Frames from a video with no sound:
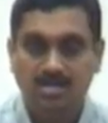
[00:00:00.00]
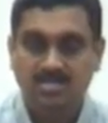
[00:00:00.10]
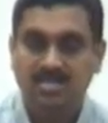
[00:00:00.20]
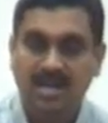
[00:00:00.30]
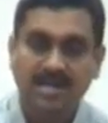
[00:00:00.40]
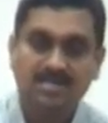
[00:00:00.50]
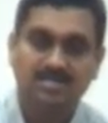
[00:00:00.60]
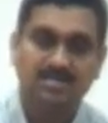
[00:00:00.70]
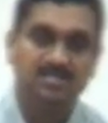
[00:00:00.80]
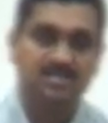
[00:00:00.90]

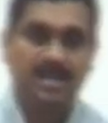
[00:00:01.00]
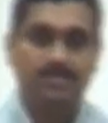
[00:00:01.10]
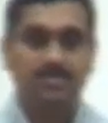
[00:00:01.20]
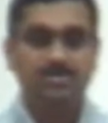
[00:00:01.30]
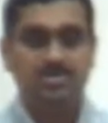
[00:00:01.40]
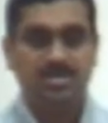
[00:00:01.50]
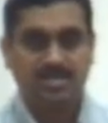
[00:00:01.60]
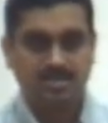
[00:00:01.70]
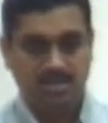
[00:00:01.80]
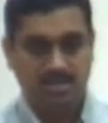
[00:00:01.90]
decides this capital
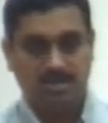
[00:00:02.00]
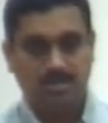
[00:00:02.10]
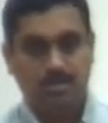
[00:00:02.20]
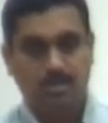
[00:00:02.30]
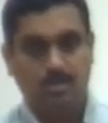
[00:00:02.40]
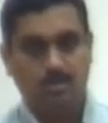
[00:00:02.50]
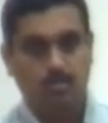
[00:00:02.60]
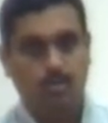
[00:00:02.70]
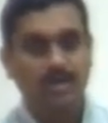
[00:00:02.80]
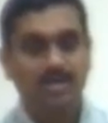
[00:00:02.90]
structure?
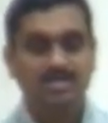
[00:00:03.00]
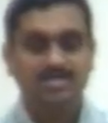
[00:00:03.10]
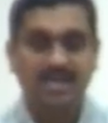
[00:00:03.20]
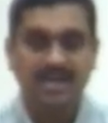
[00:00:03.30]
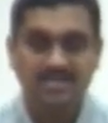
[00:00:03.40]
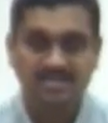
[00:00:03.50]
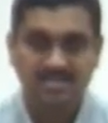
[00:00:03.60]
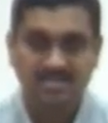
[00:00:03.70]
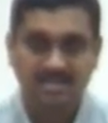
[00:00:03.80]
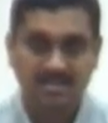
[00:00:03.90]
What decides
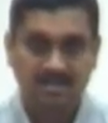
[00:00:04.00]
this